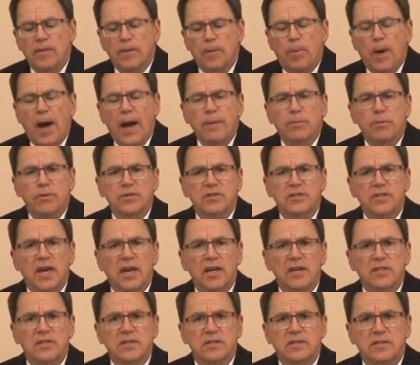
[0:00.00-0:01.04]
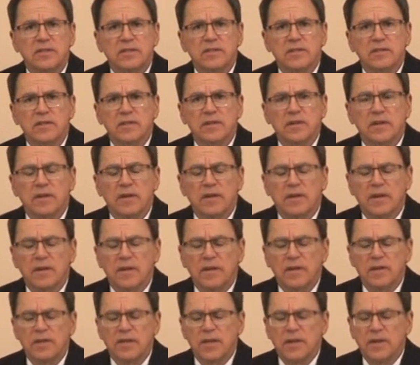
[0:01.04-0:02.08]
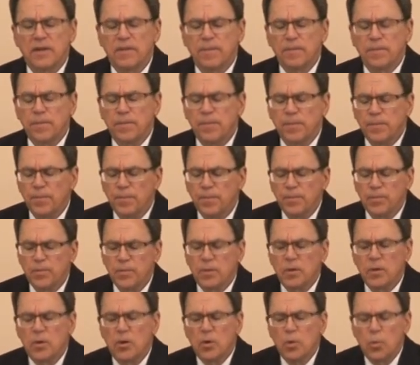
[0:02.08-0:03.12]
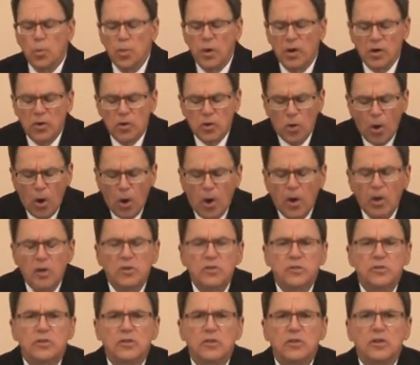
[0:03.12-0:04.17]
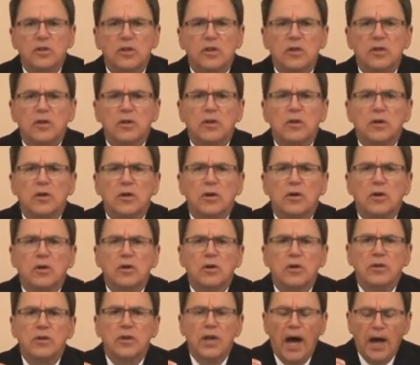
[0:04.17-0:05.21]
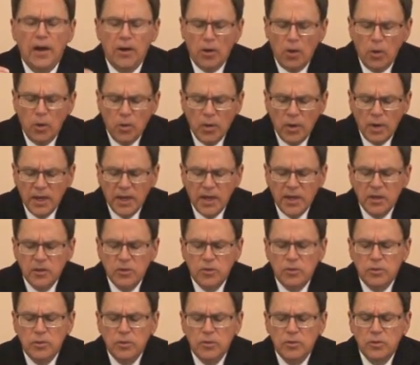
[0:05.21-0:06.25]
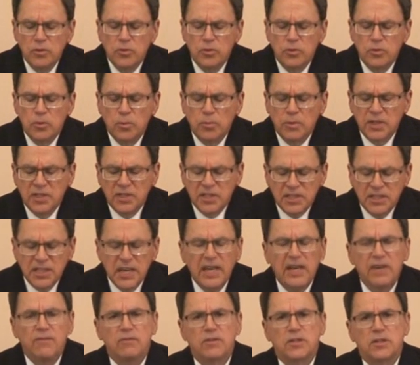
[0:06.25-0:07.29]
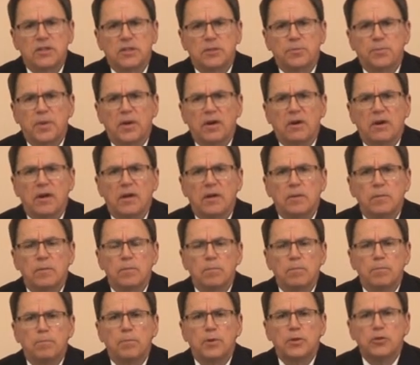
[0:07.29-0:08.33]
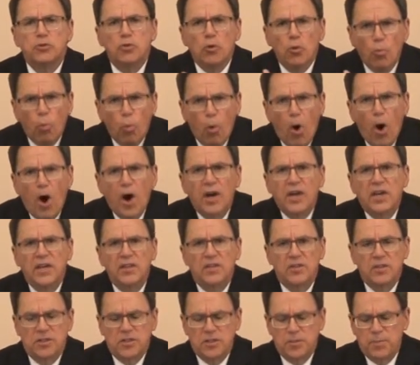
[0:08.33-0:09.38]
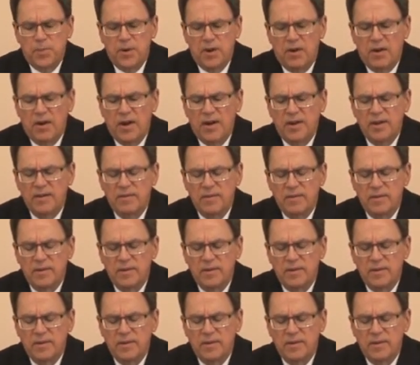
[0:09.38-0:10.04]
The Bible says that we're called not only to receive the Spirit, but to walk in the Spirit.